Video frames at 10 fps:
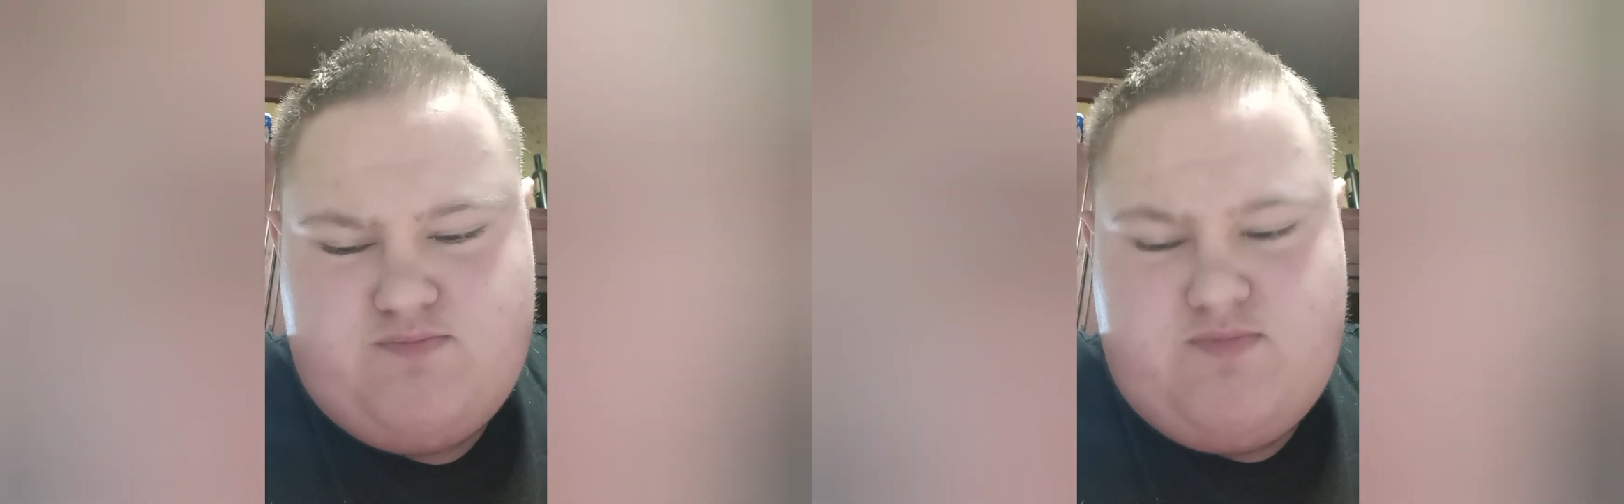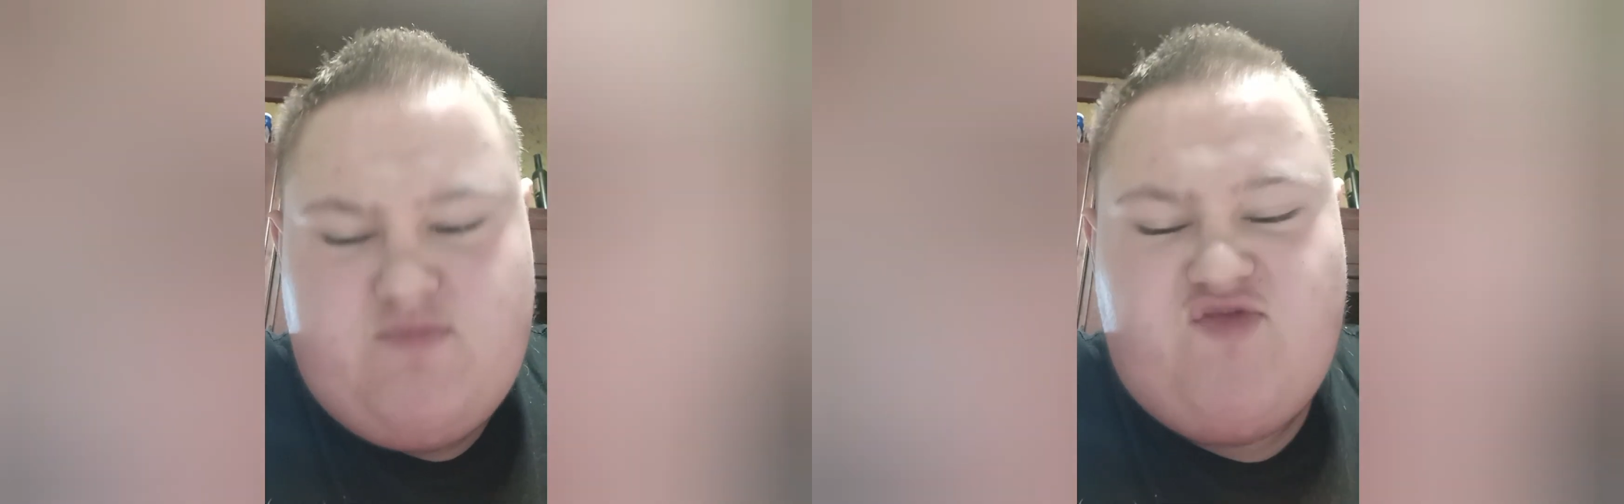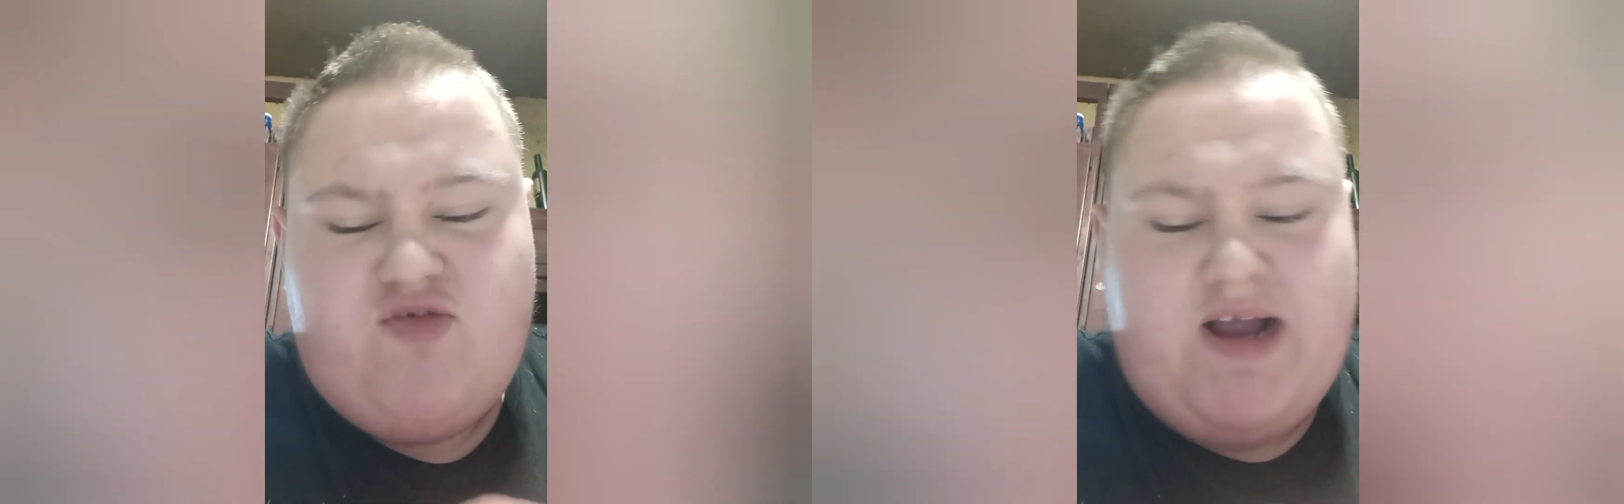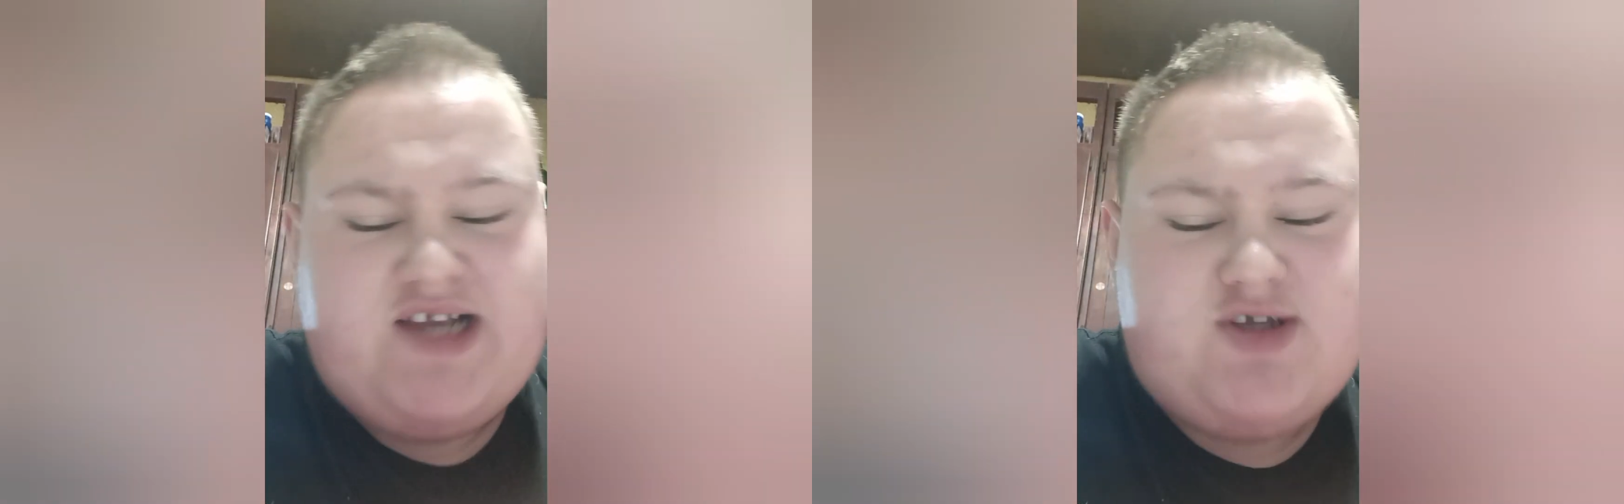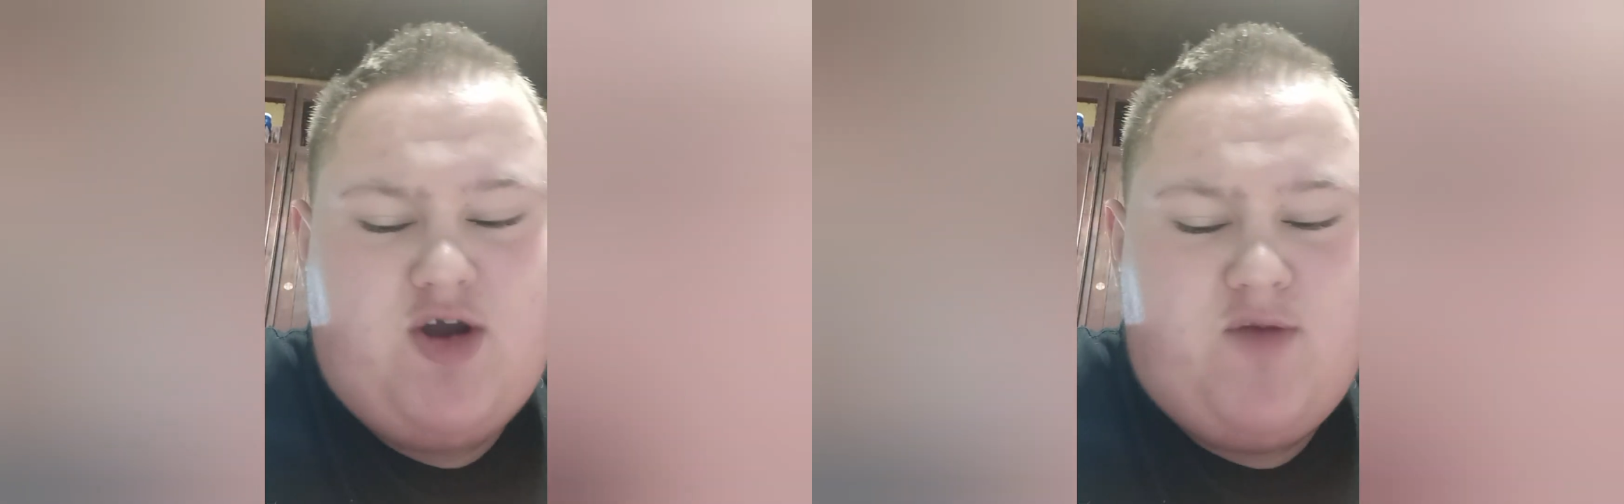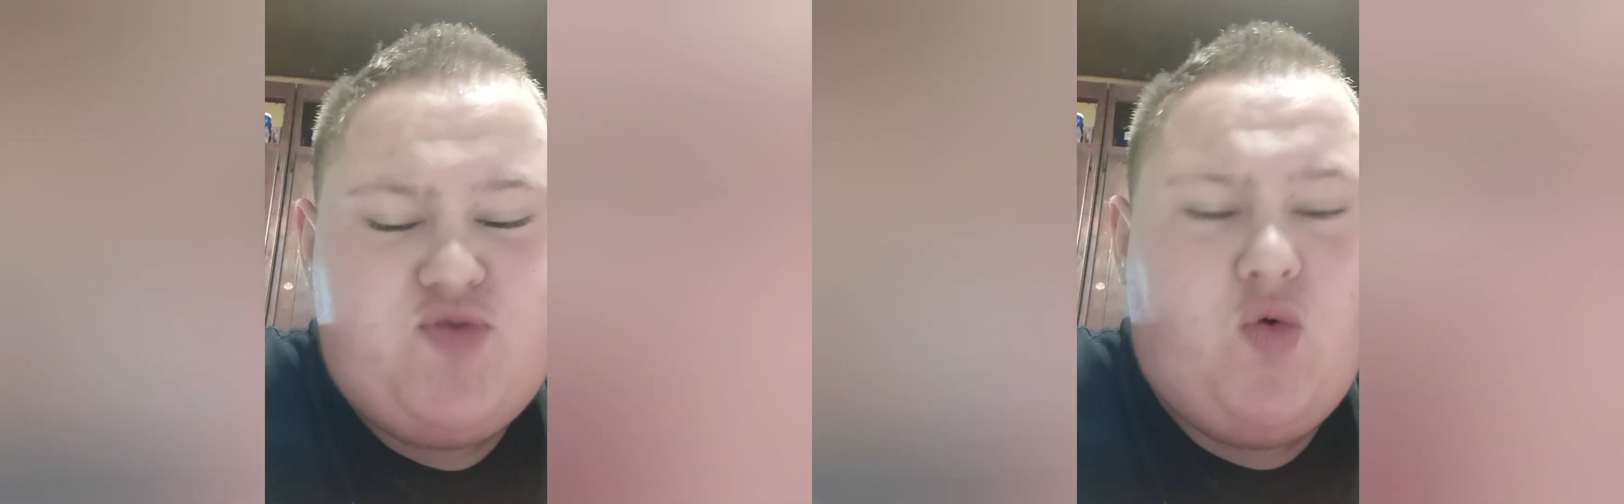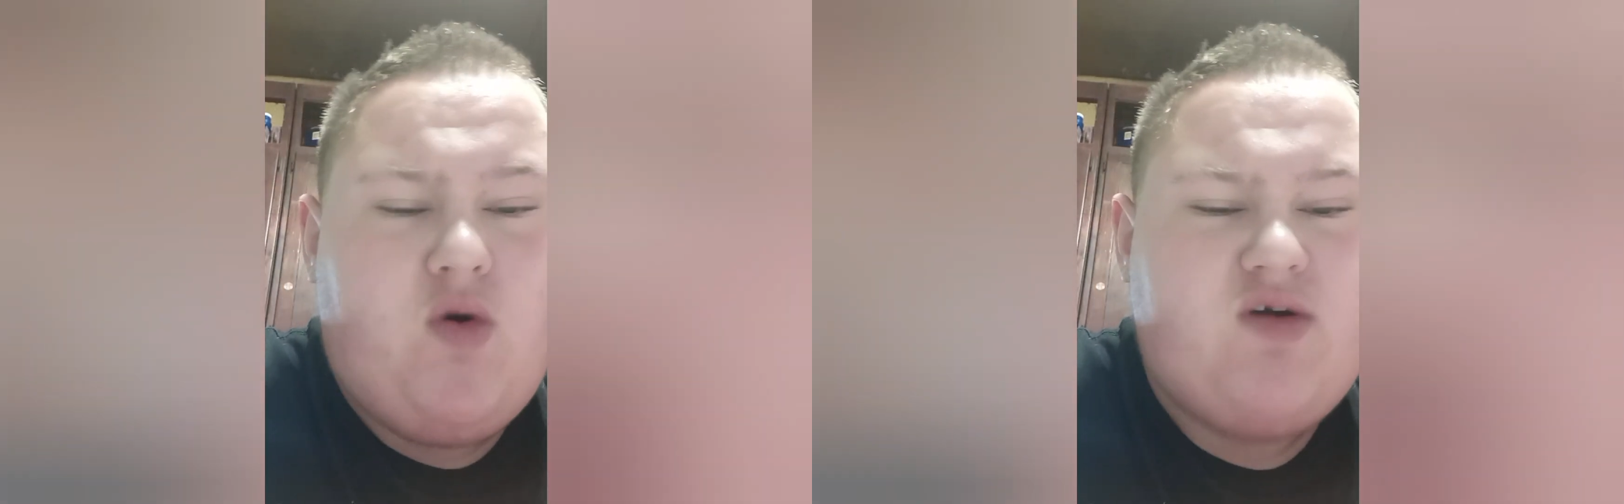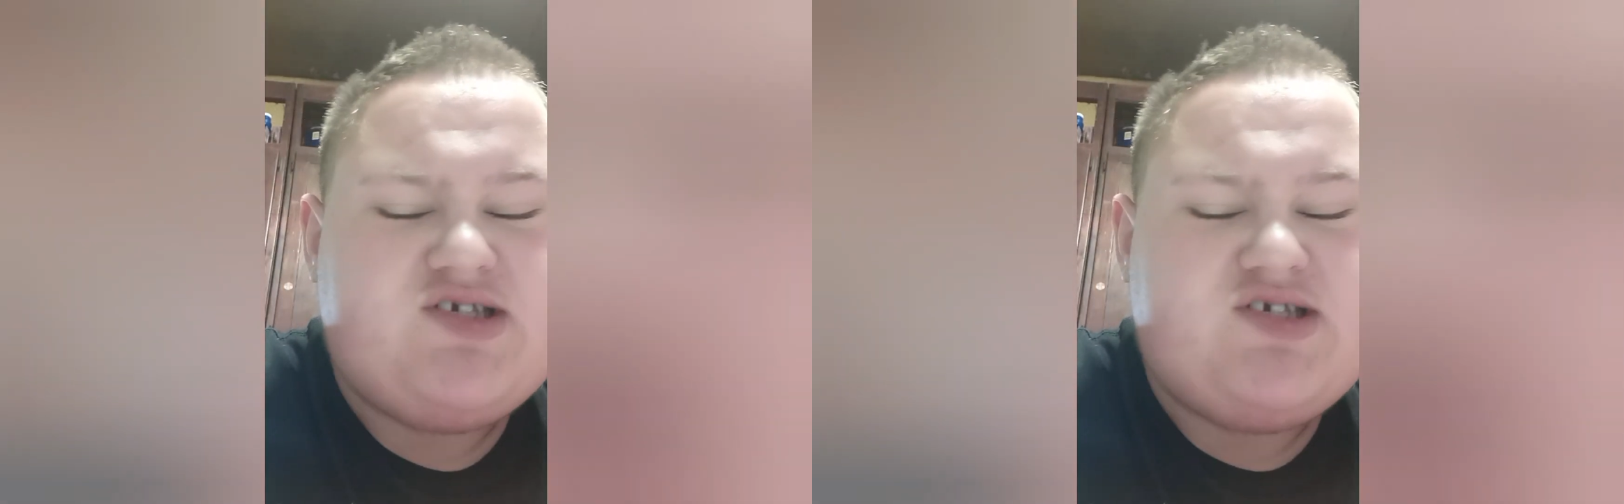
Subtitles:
For Mexico, the war was